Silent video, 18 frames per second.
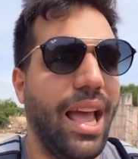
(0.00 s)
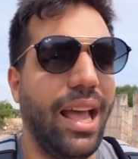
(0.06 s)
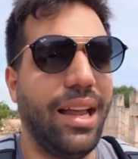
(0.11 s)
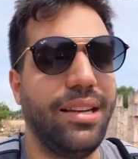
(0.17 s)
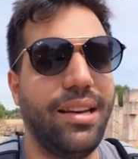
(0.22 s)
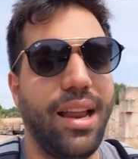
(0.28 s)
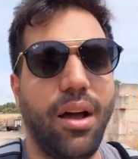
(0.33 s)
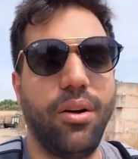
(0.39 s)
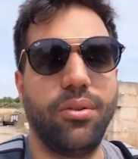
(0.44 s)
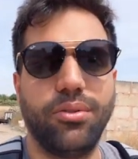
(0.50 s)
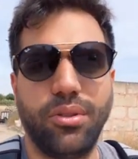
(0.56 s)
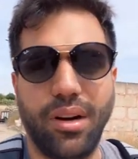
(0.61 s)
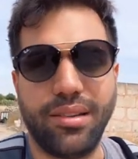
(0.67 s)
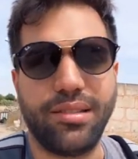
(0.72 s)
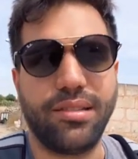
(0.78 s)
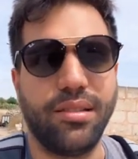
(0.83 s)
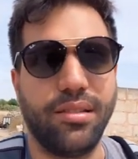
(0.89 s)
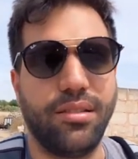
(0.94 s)
and down
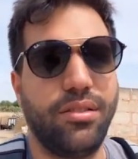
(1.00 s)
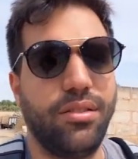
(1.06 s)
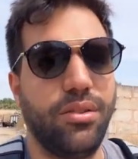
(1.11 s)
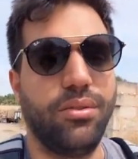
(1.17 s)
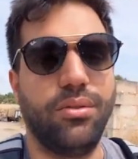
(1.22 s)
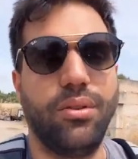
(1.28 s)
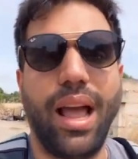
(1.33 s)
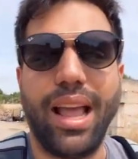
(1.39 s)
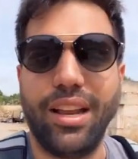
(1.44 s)
it to